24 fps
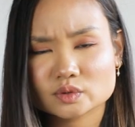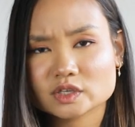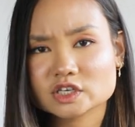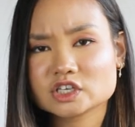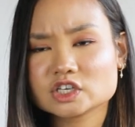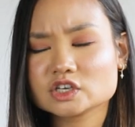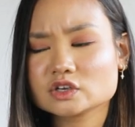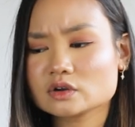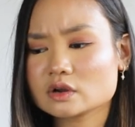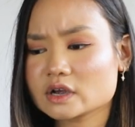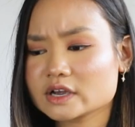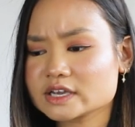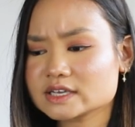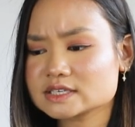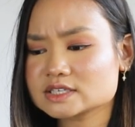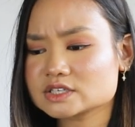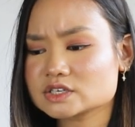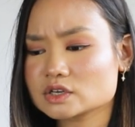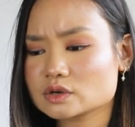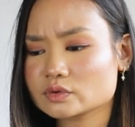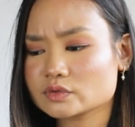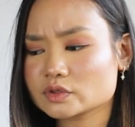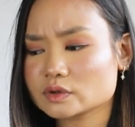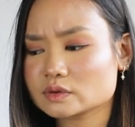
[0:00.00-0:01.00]
Like, you guys
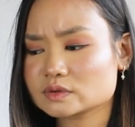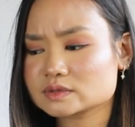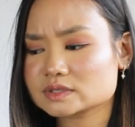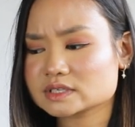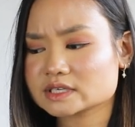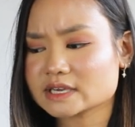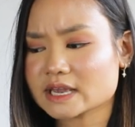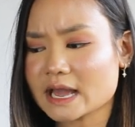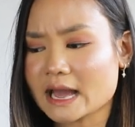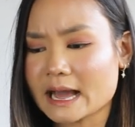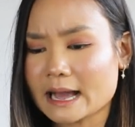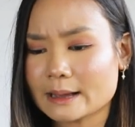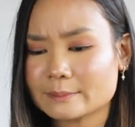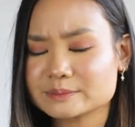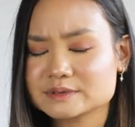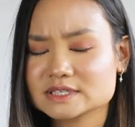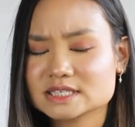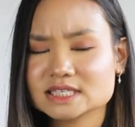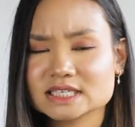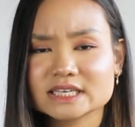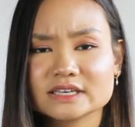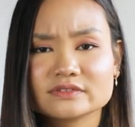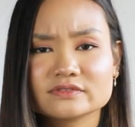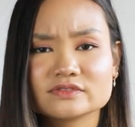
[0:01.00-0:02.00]
know those cap
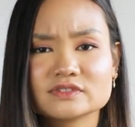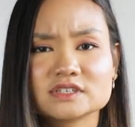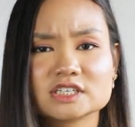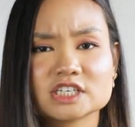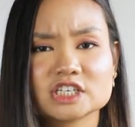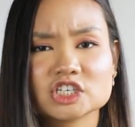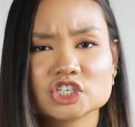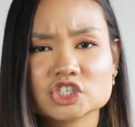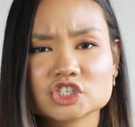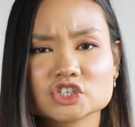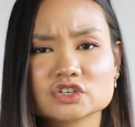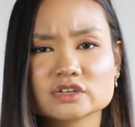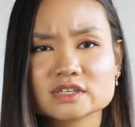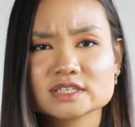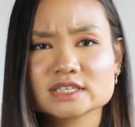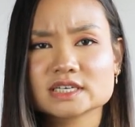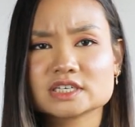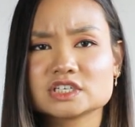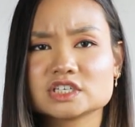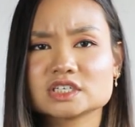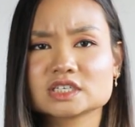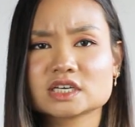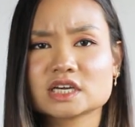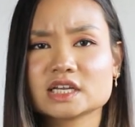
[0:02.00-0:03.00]
sleeve t-shirts
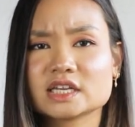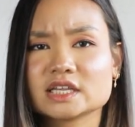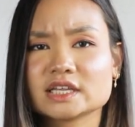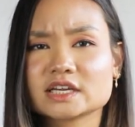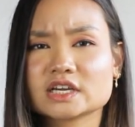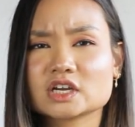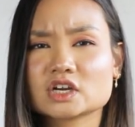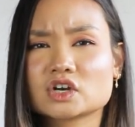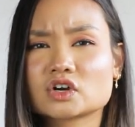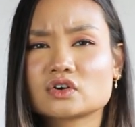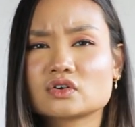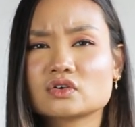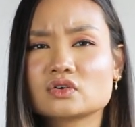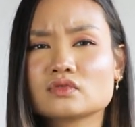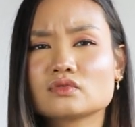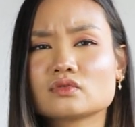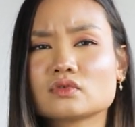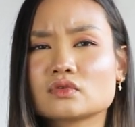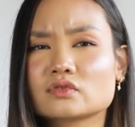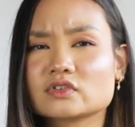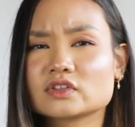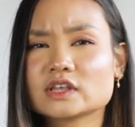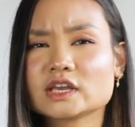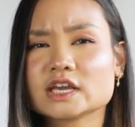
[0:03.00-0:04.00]
that just kind of like curve
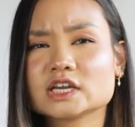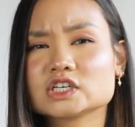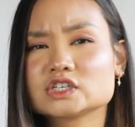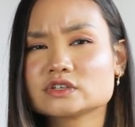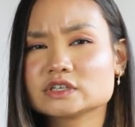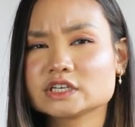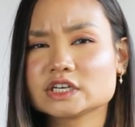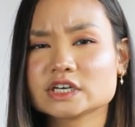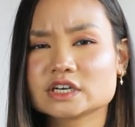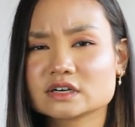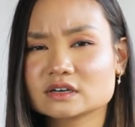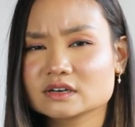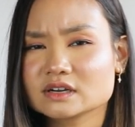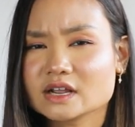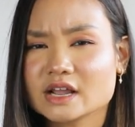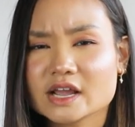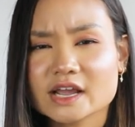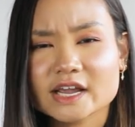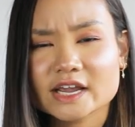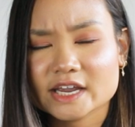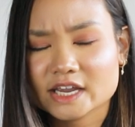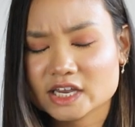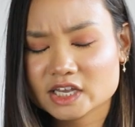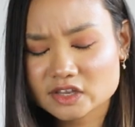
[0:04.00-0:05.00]
over the edge right here?
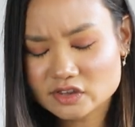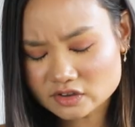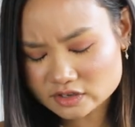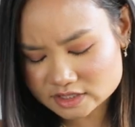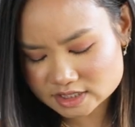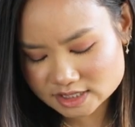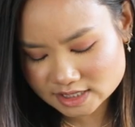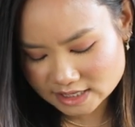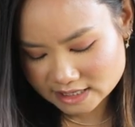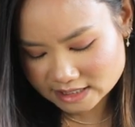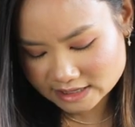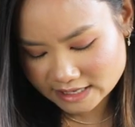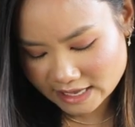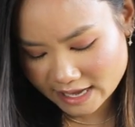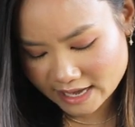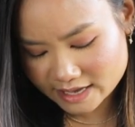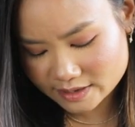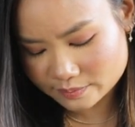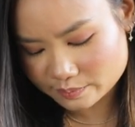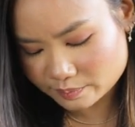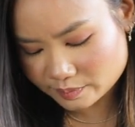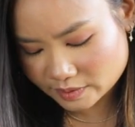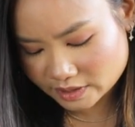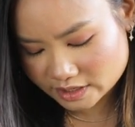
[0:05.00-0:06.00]
It looks like
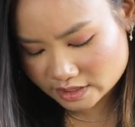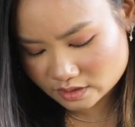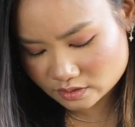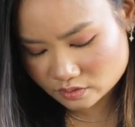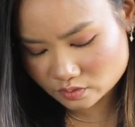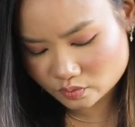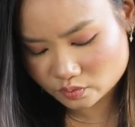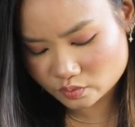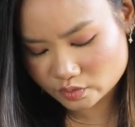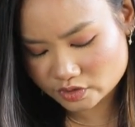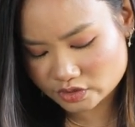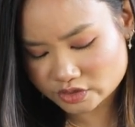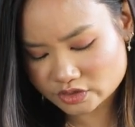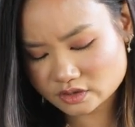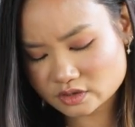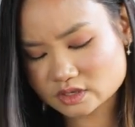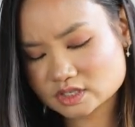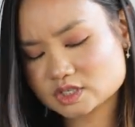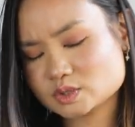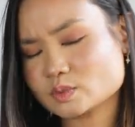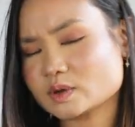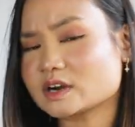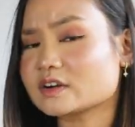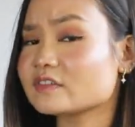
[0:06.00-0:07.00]
that, but with a
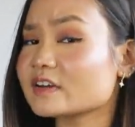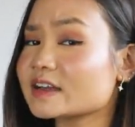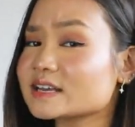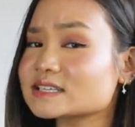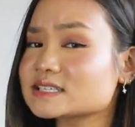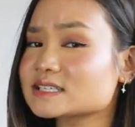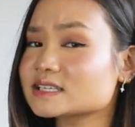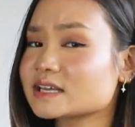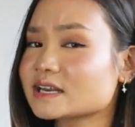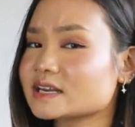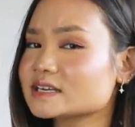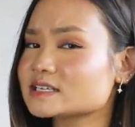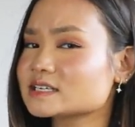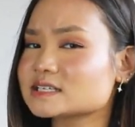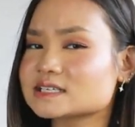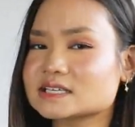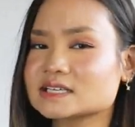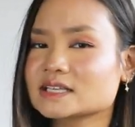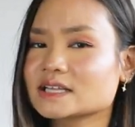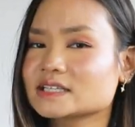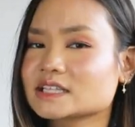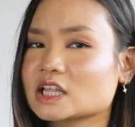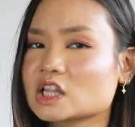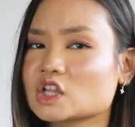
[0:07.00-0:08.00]
sweater vest, and I just
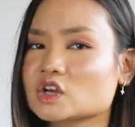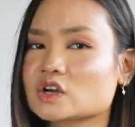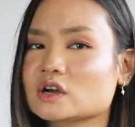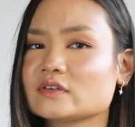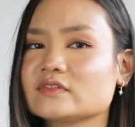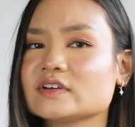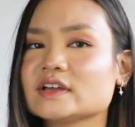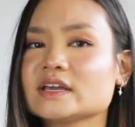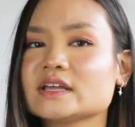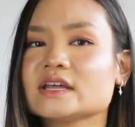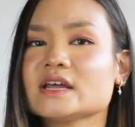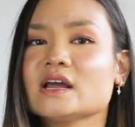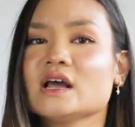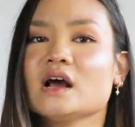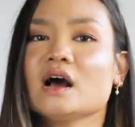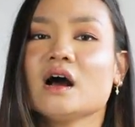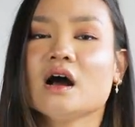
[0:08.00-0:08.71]
didn't like the look of it.